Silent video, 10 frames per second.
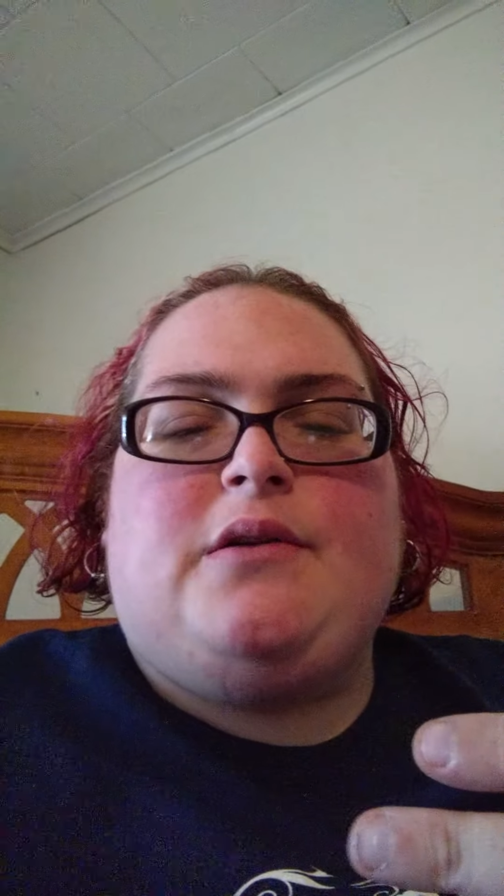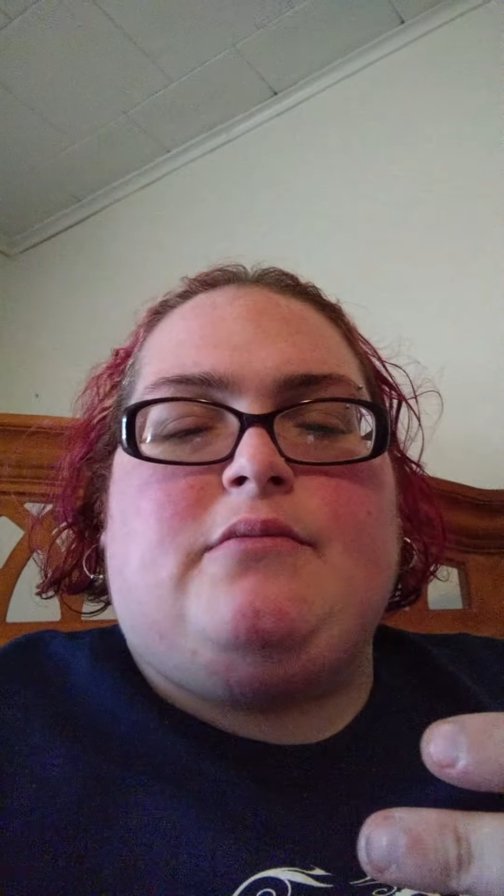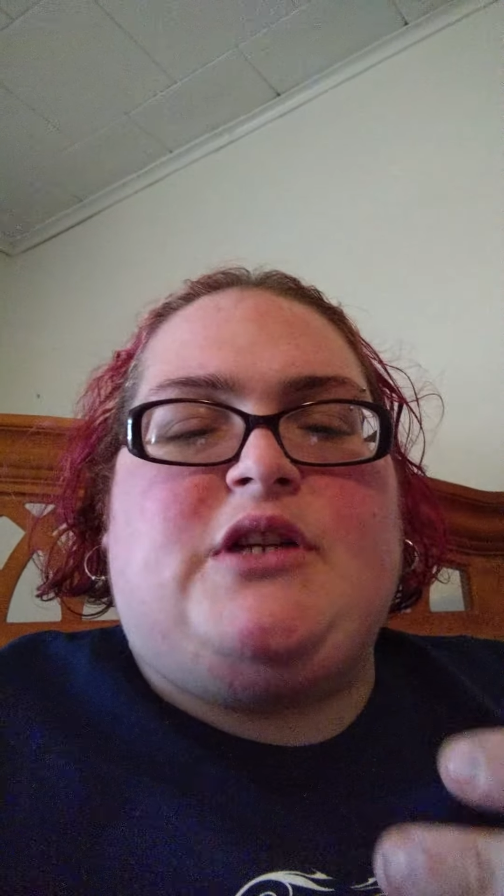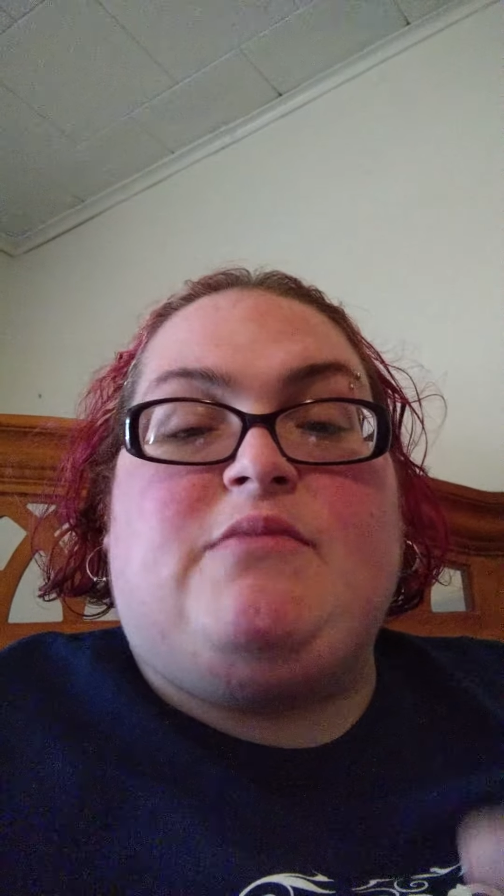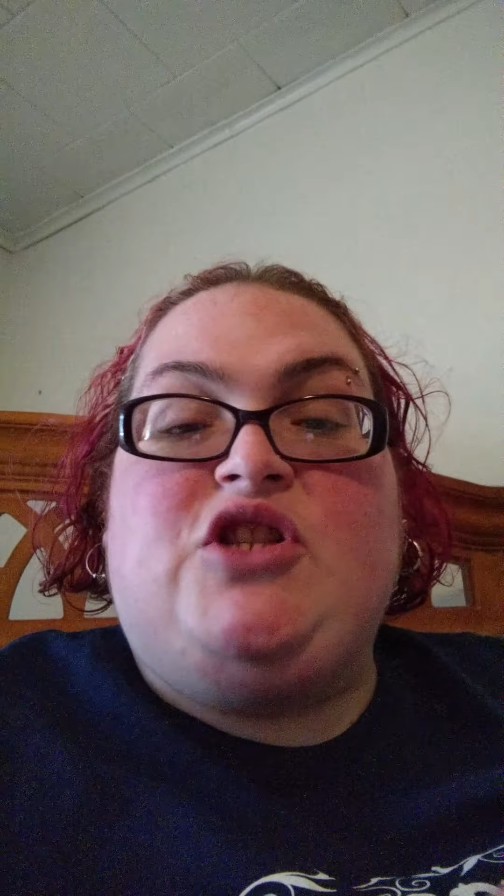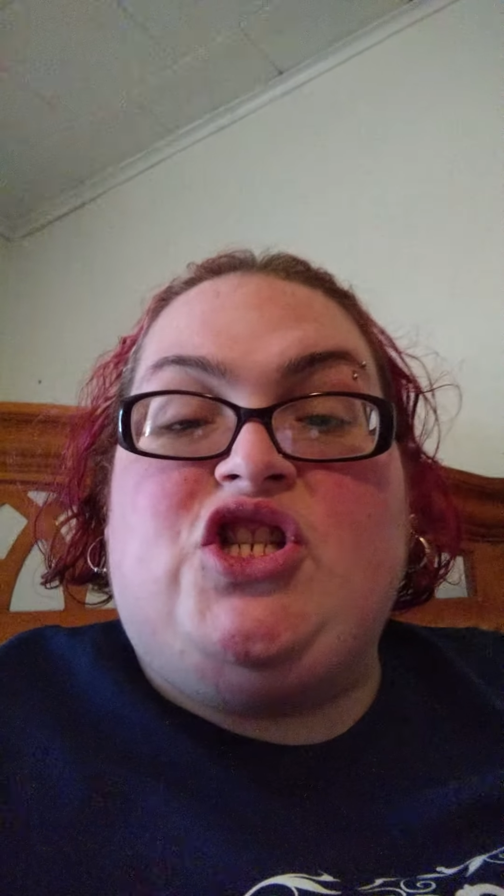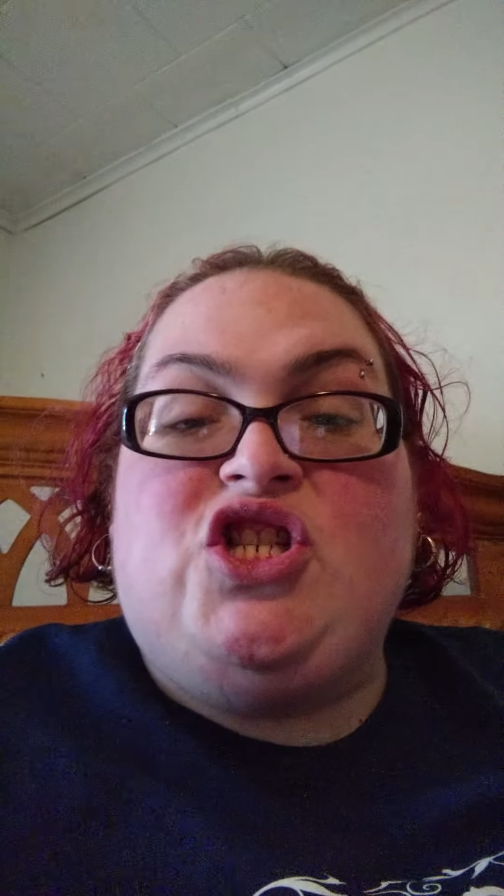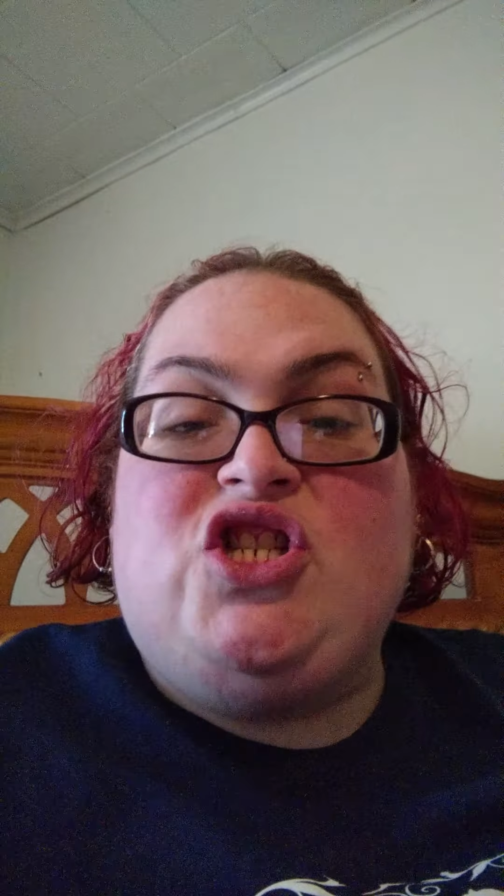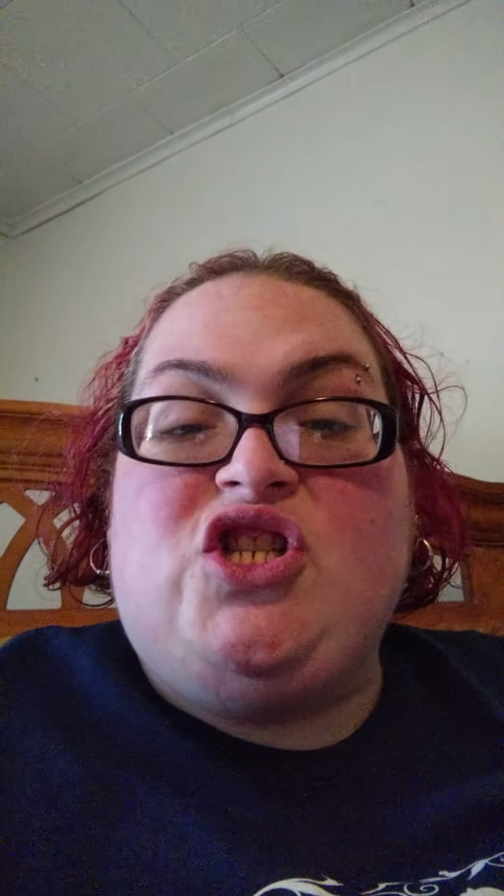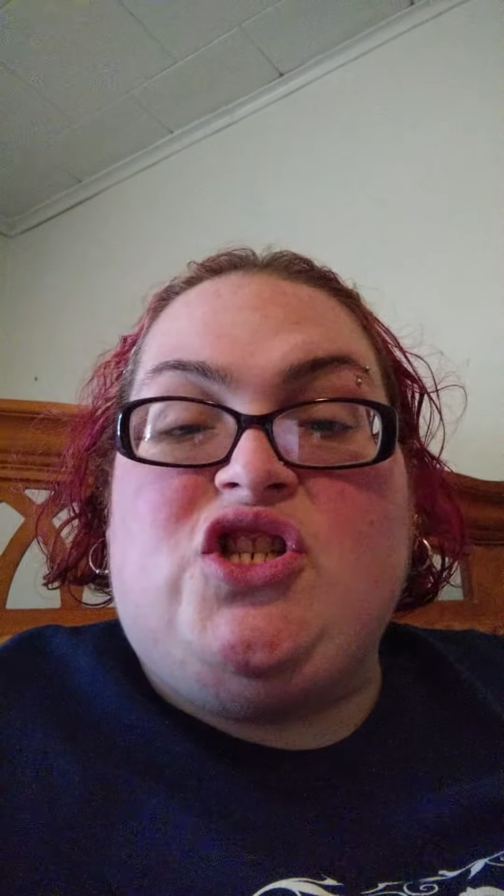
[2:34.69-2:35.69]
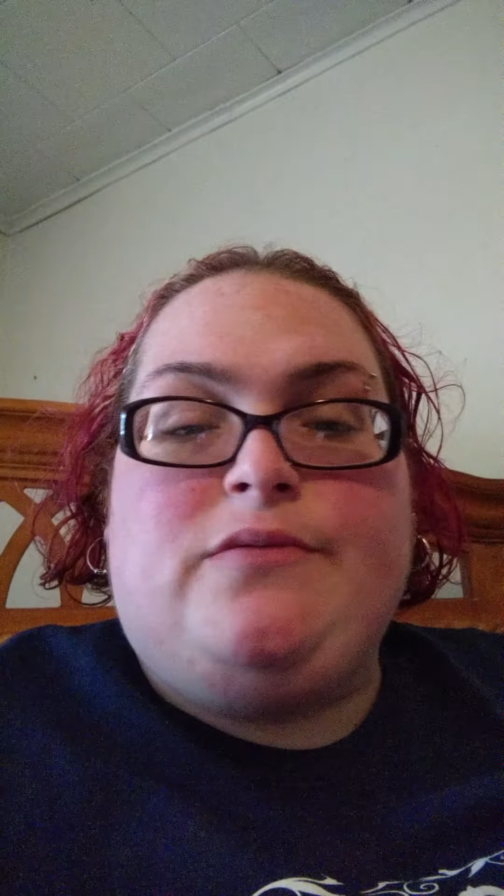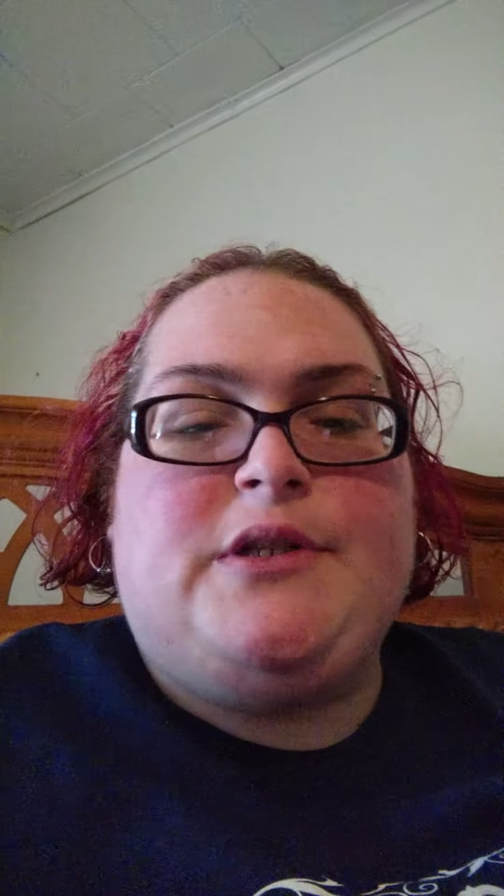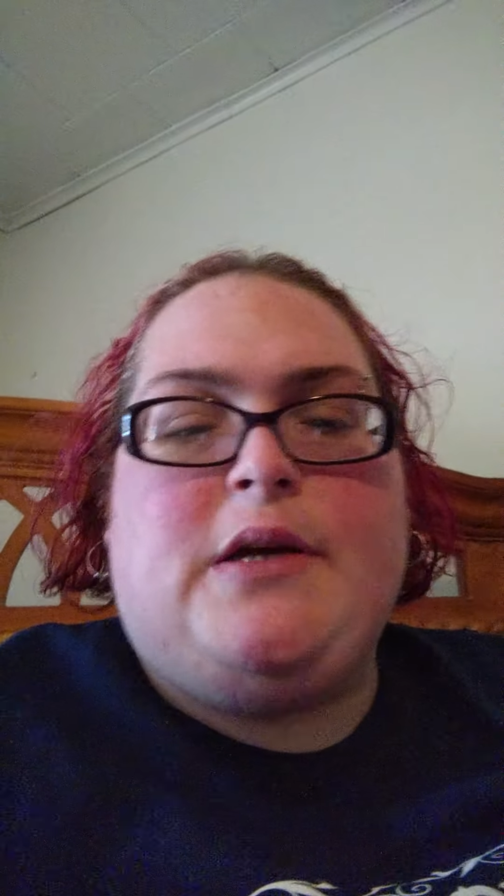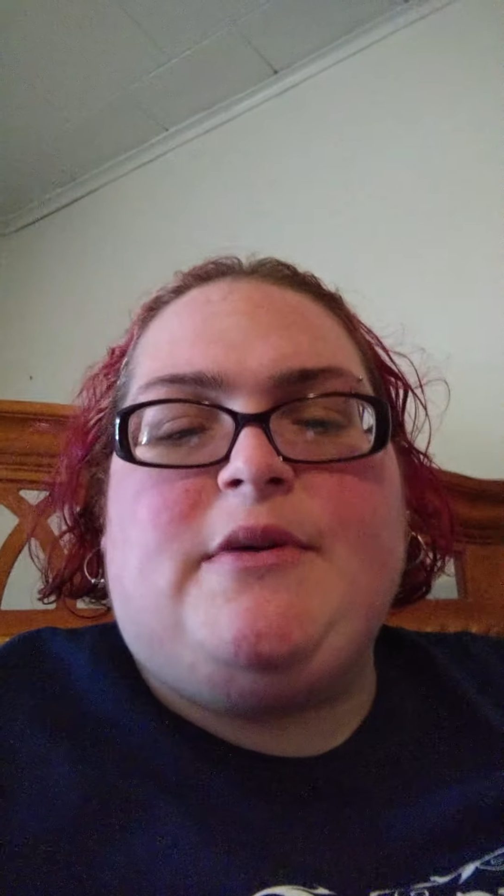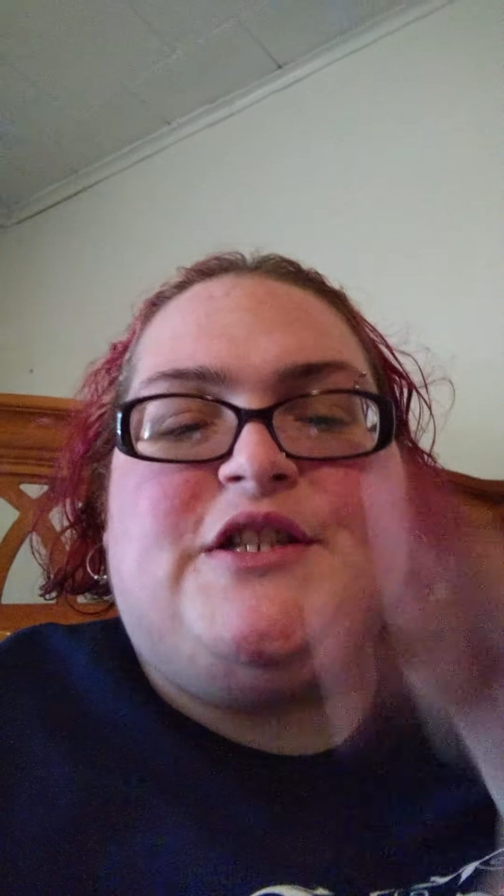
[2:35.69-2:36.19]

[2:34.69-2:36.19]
J B J, J B